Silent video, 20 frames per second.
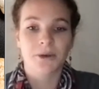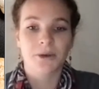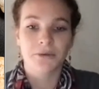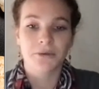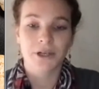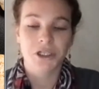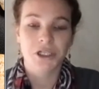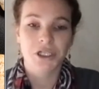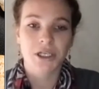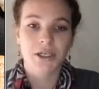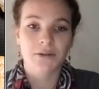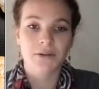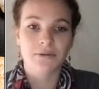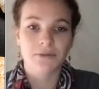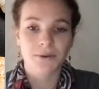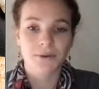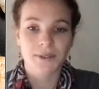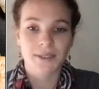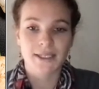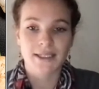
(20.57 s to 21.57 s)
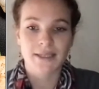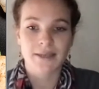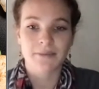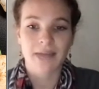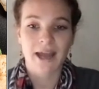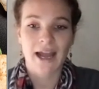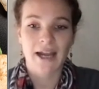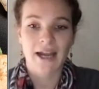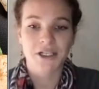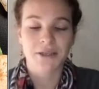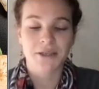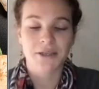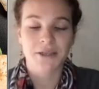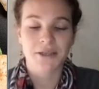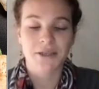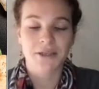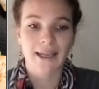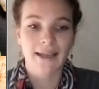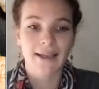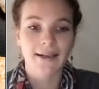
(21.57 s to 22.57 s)
Region Food System Action
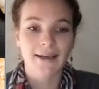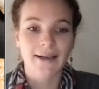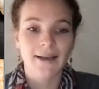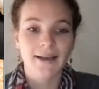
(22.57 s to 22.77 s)
Plan.